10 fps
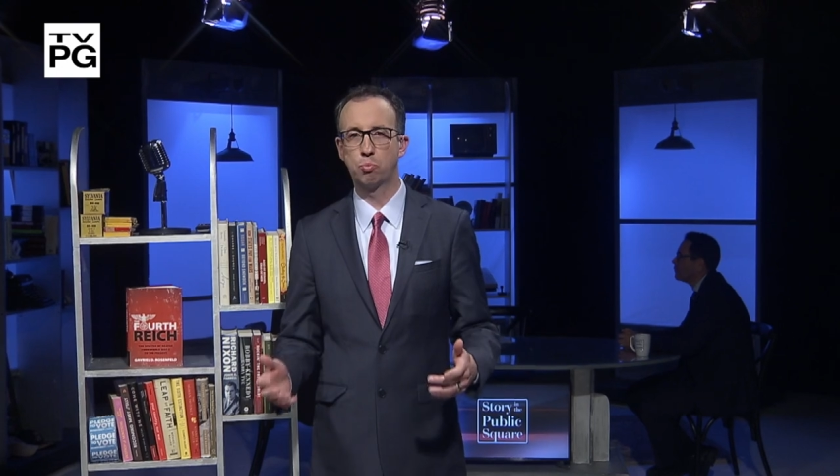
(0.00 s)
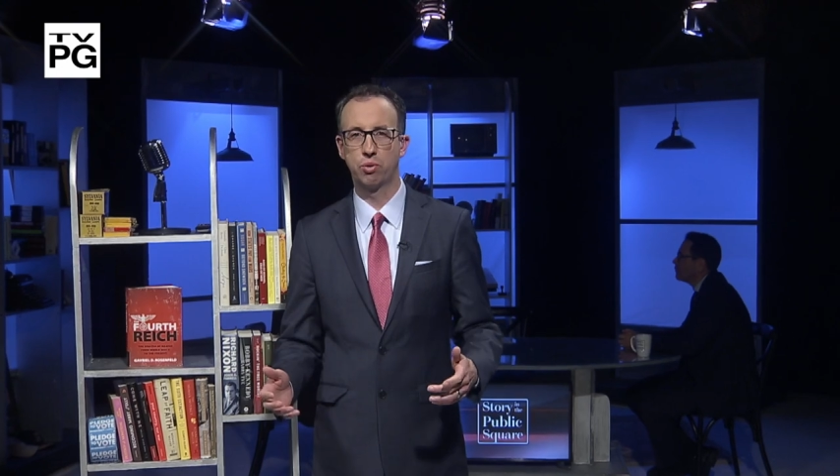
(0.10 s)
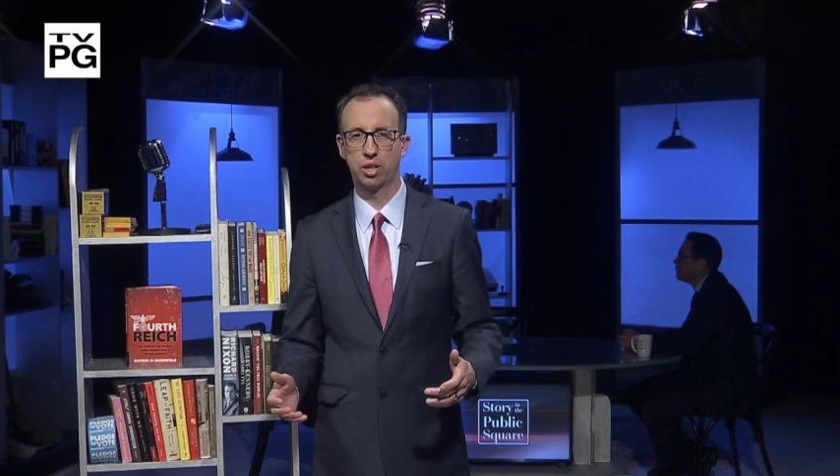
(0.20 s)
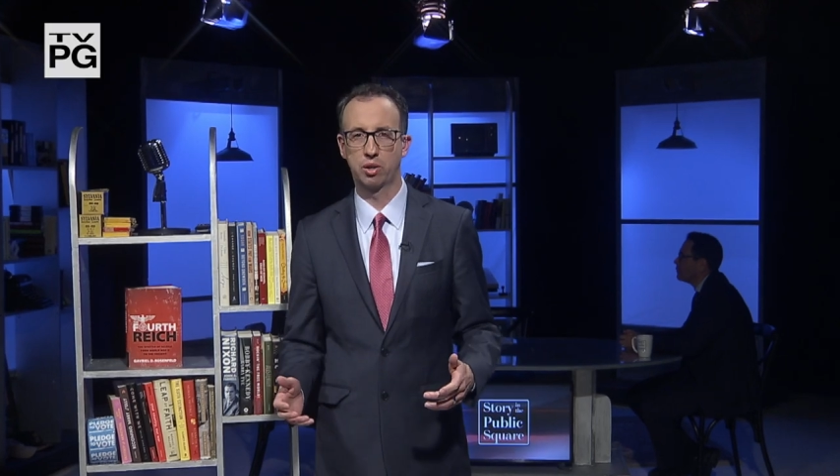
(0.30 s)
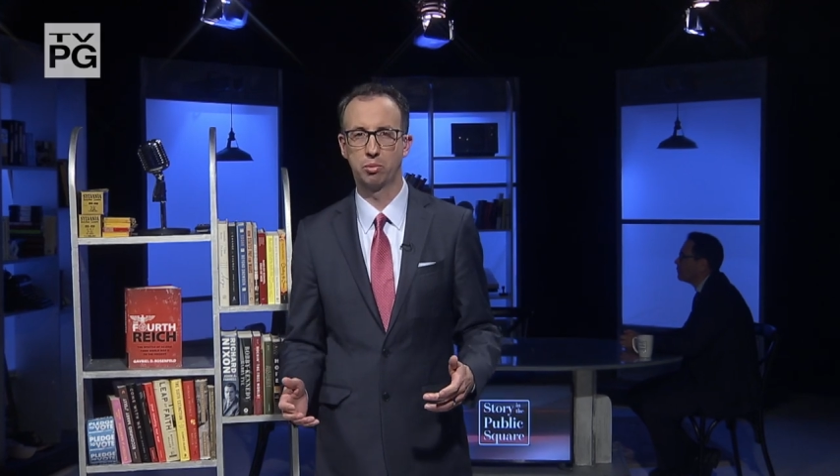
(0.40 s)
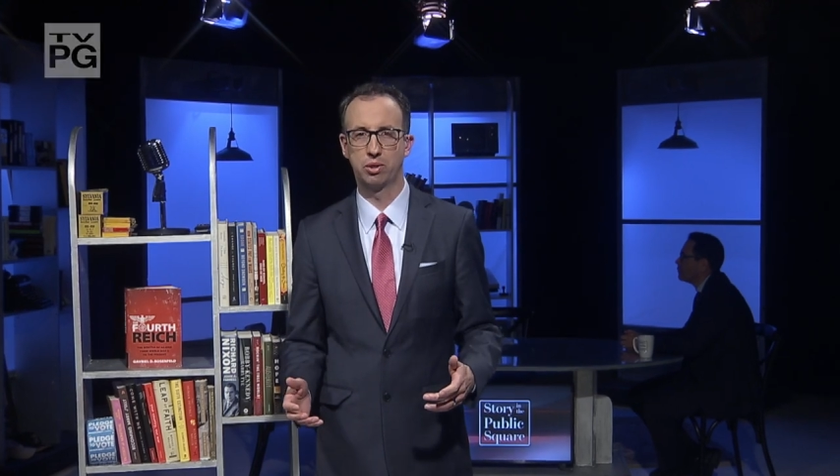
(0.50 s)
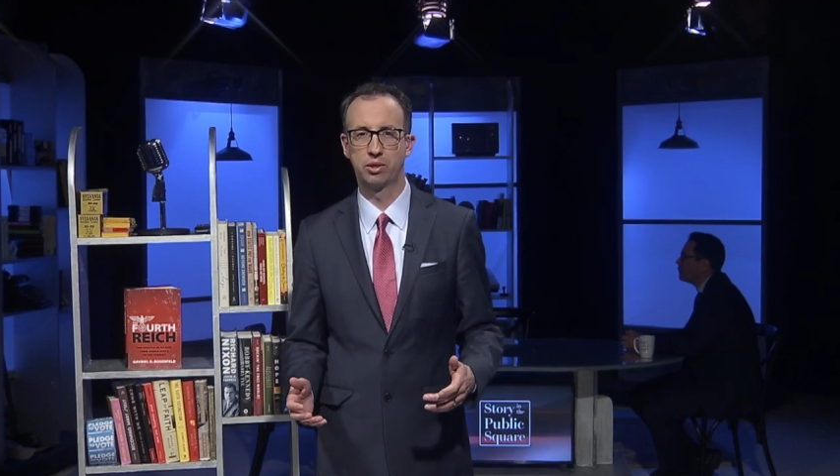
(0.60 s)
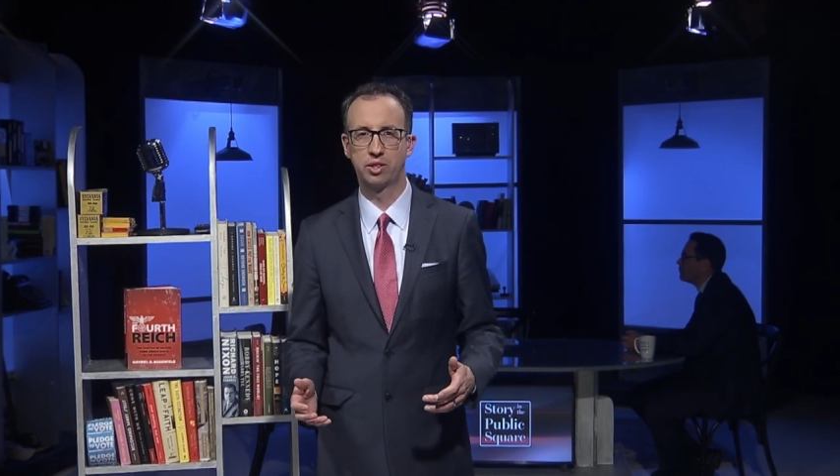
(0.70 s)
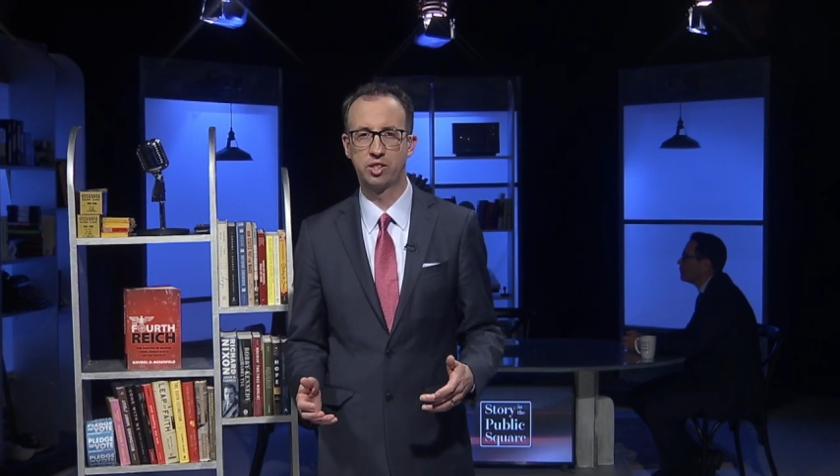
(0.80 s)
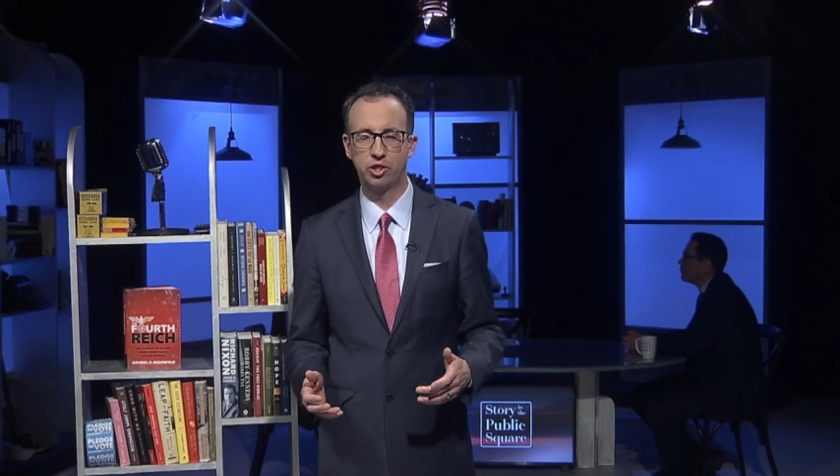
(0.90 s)
predictable,
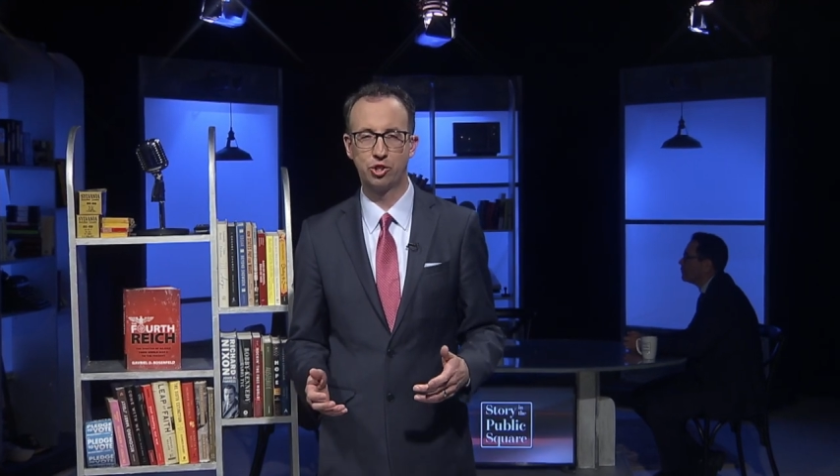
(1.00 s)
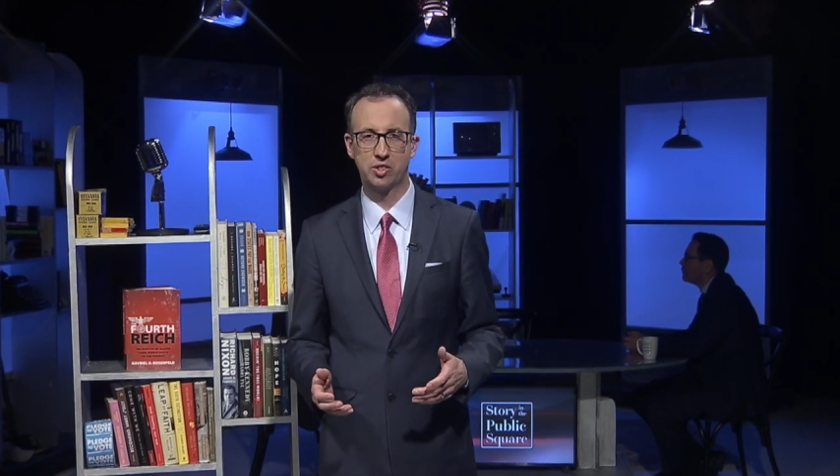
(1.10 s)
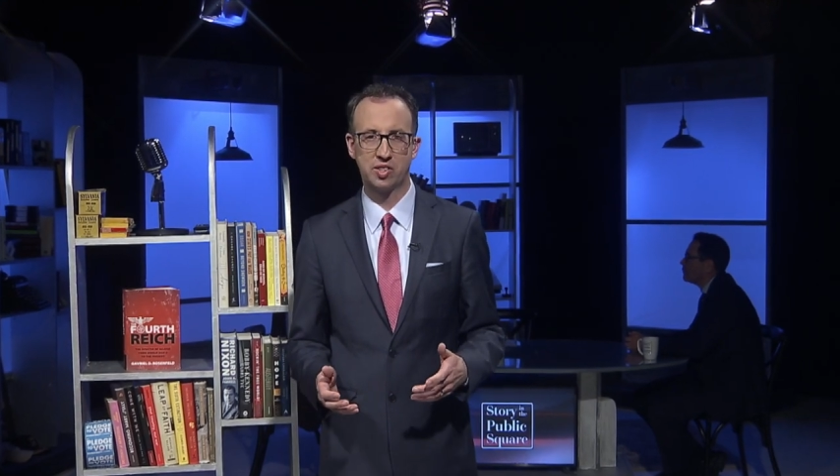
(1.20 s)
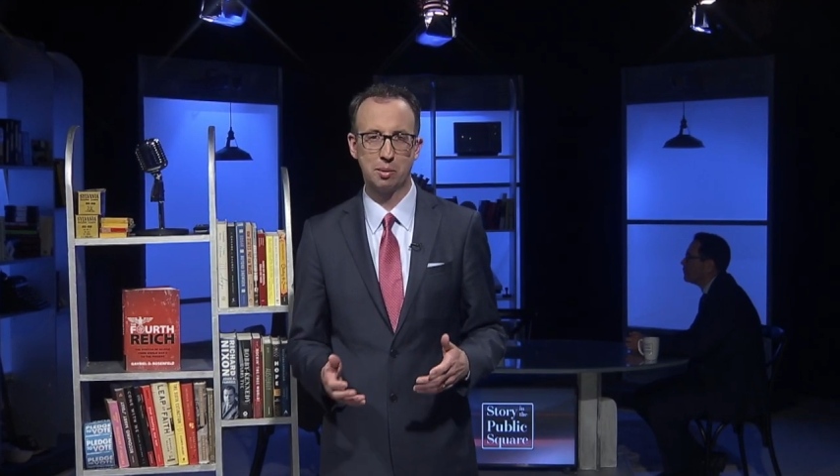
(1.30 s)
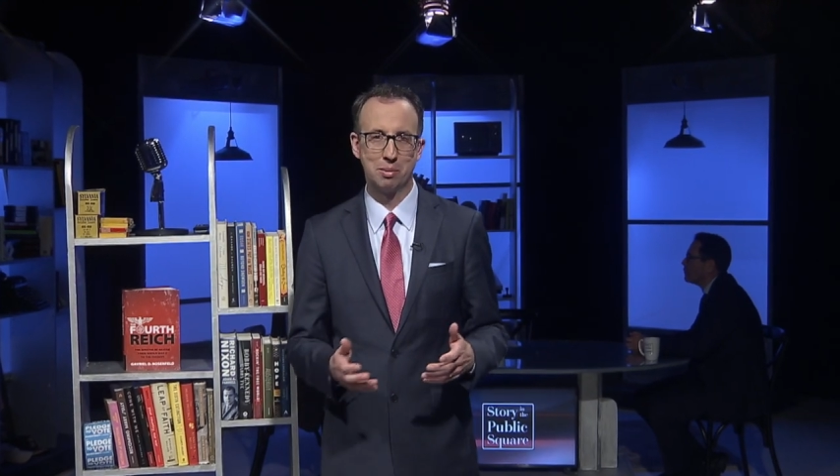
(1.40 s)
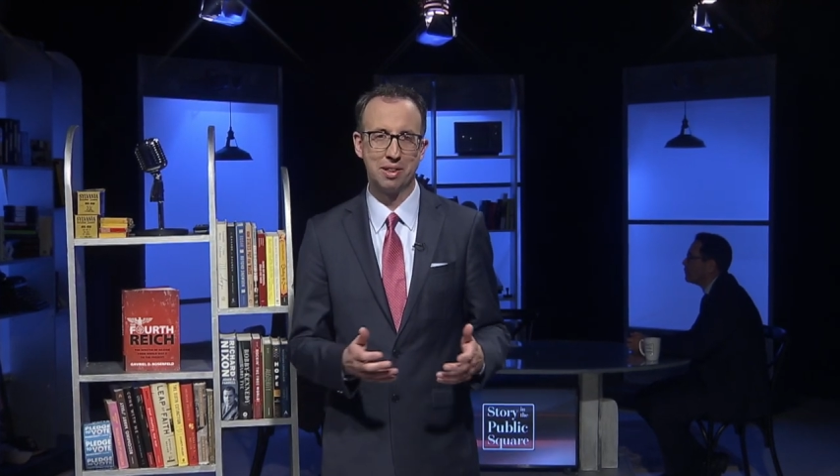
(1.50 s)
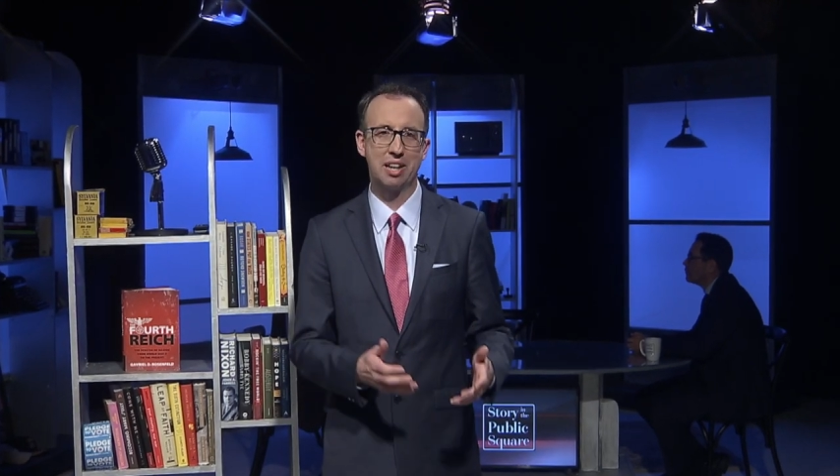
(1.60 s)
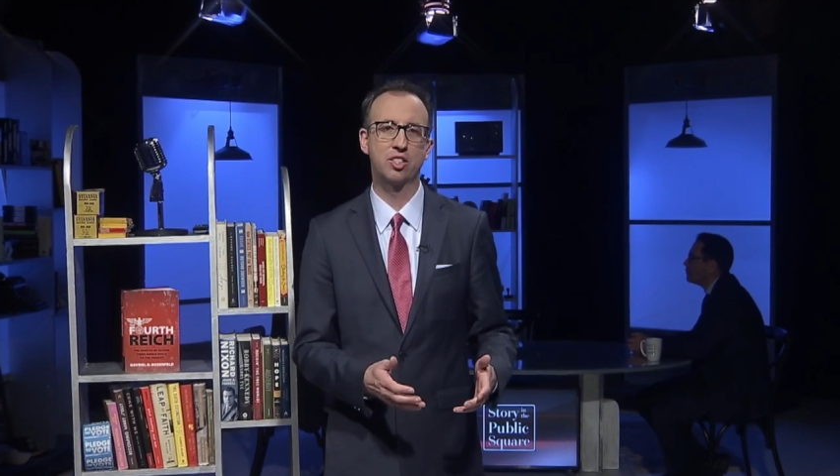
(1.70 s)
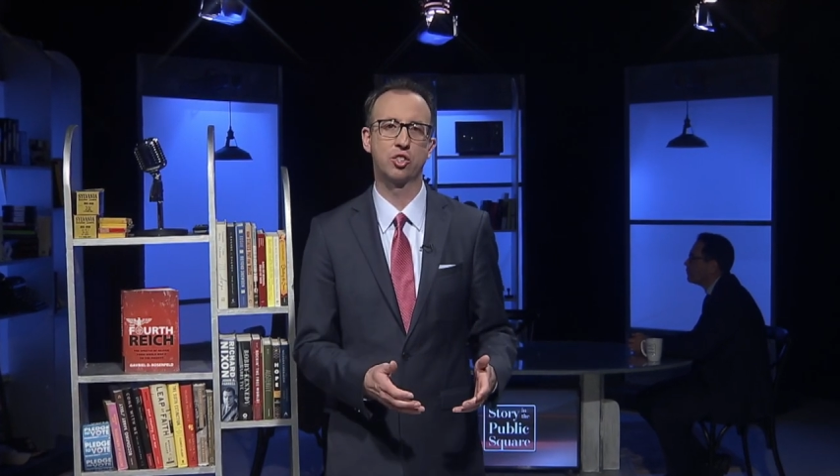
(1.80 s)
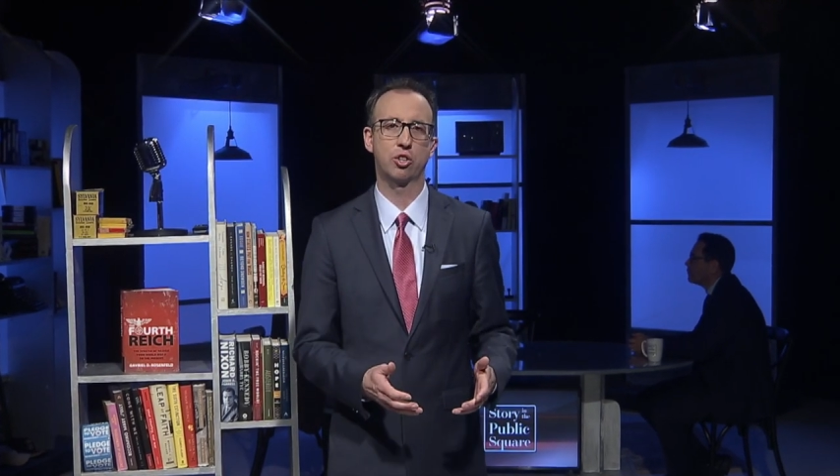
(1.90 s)
decisions seem
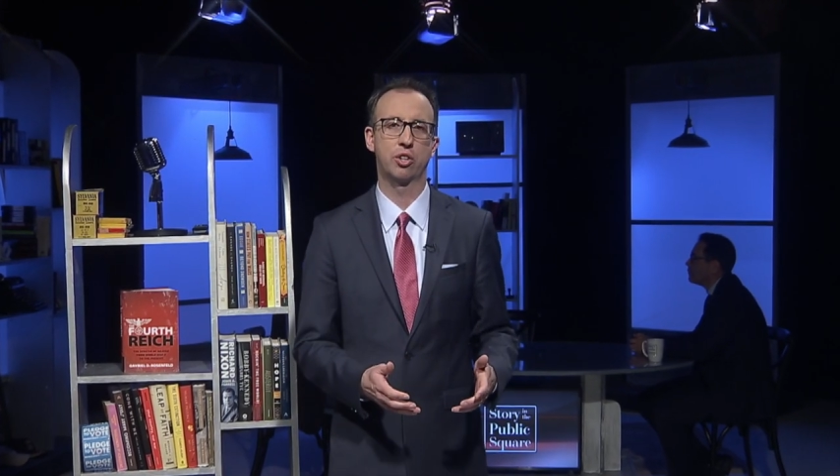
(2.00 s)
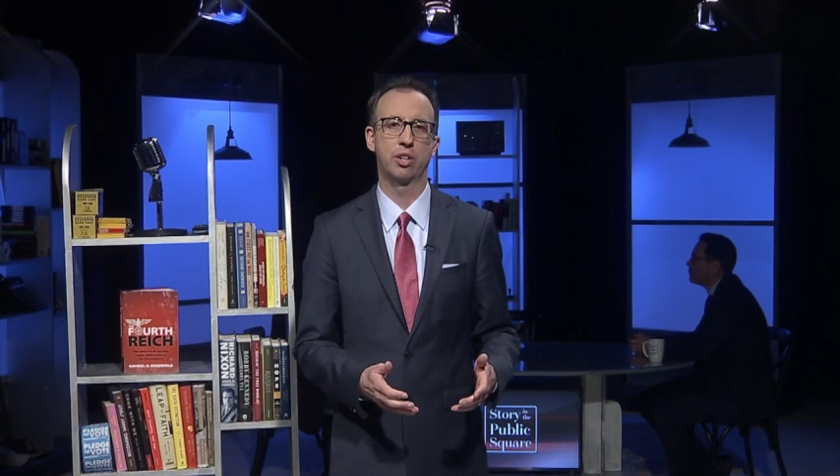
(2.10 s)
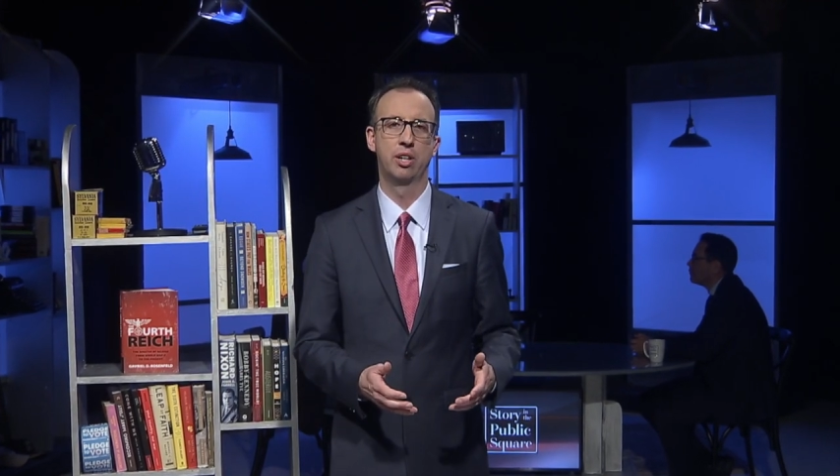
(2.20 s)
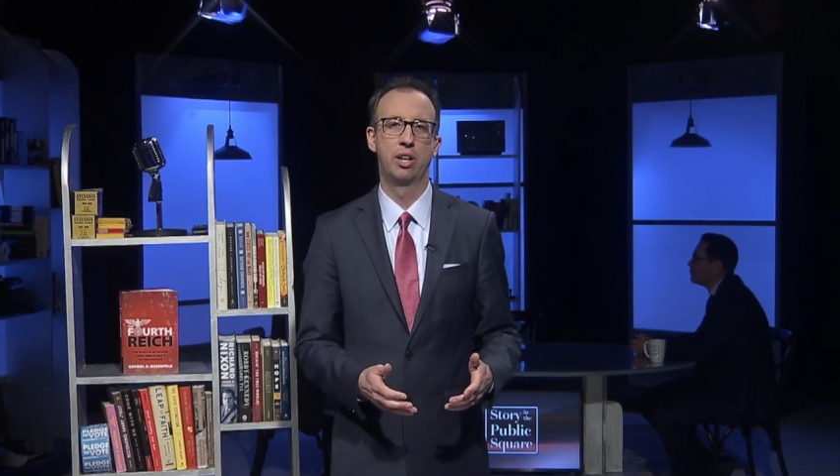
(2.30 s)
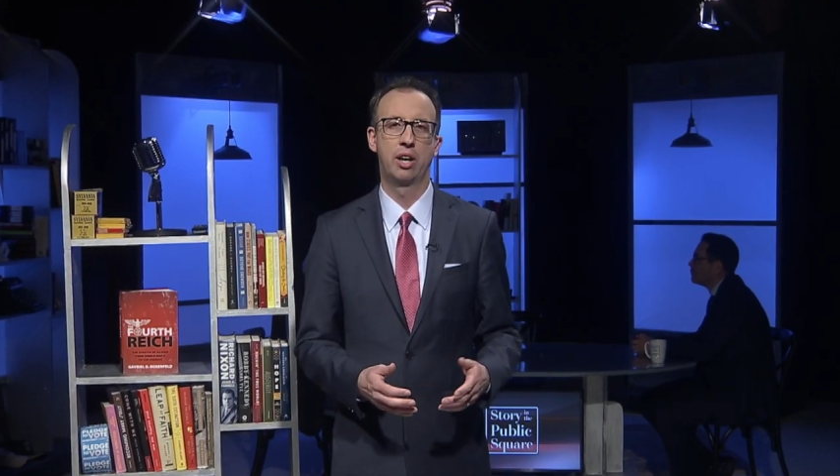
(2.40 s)
less certain,